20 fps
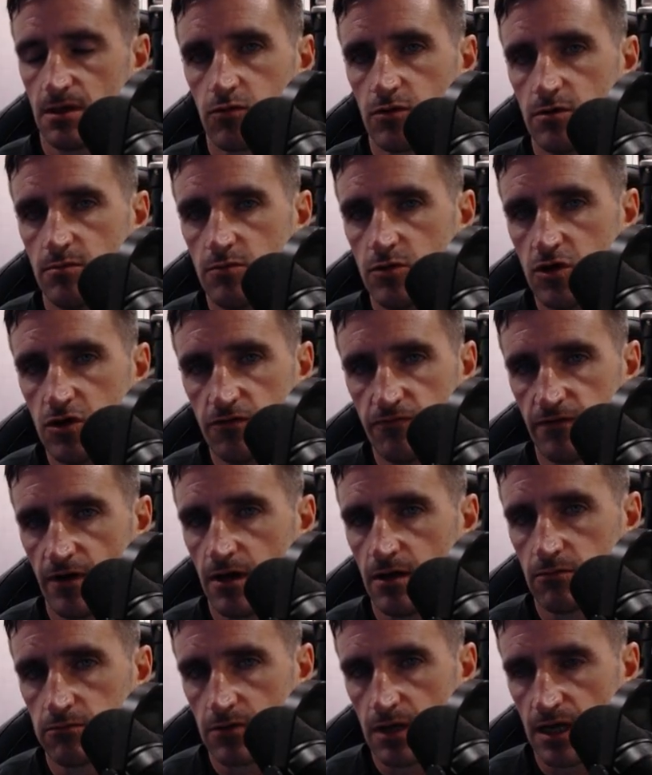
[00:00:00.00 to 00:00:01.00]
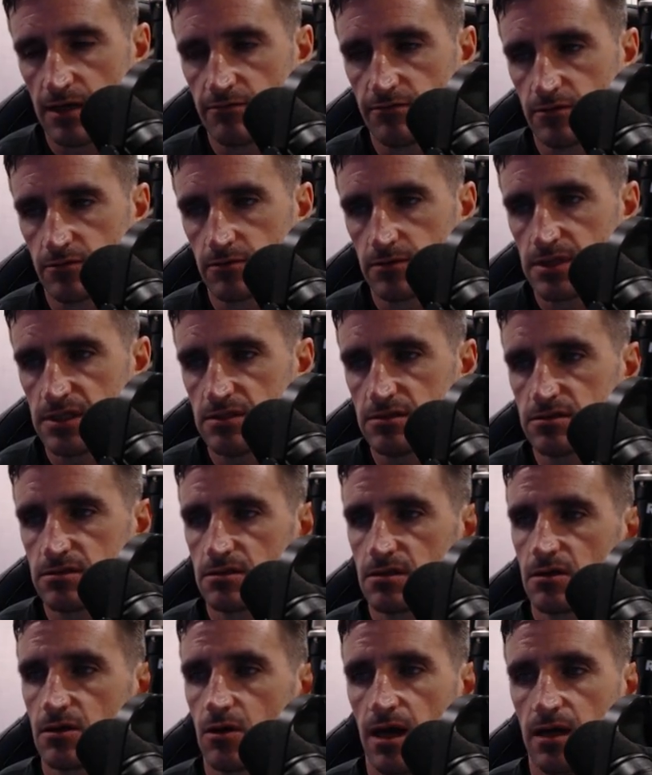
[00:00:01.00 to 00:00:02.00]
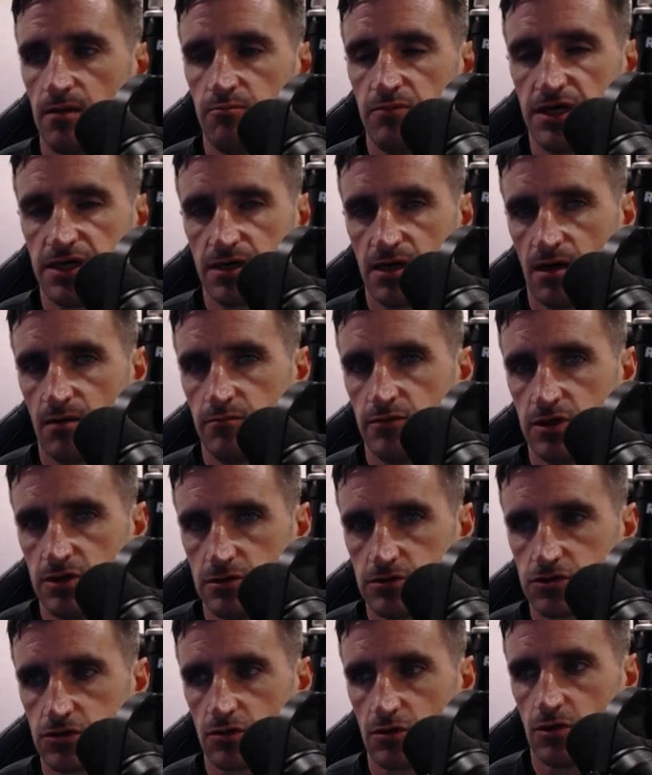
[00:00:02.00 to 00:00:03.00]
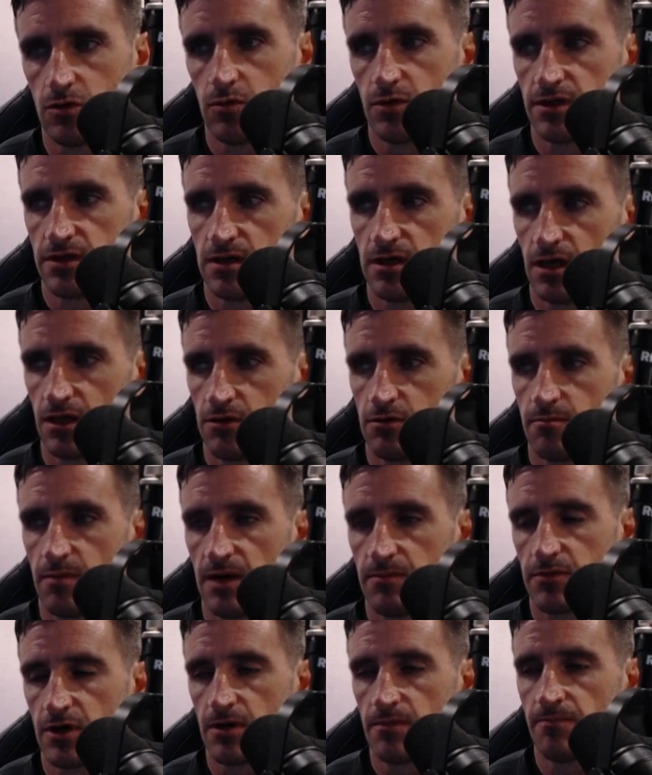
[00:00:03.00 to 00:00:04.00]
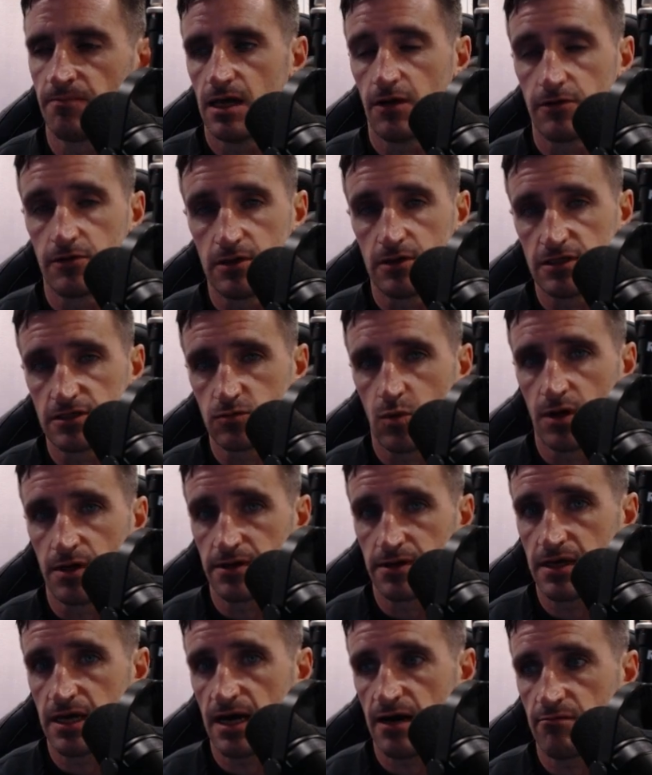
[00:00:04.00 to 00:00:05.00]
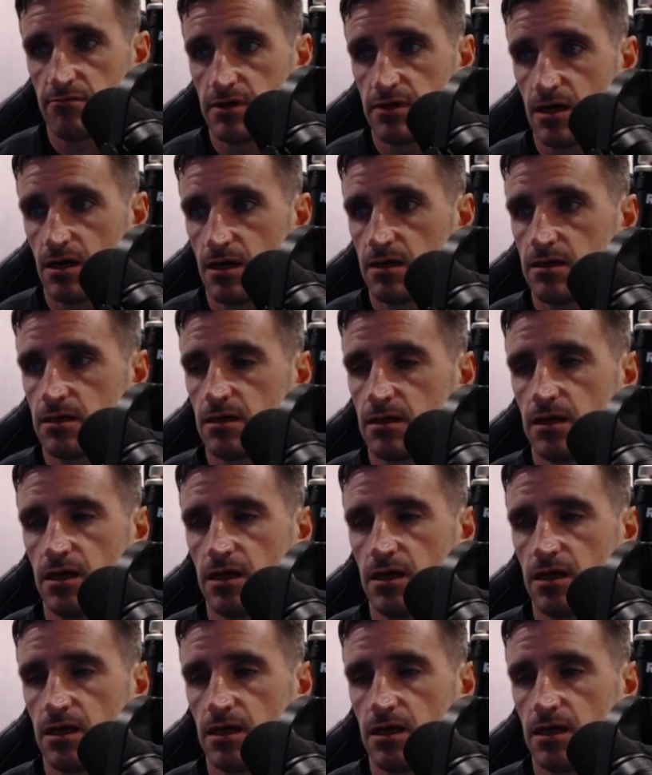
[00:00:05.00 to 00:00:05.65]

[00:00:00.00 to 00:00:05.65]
remove all rivalries and become neutral with another member. Now there is one caveat.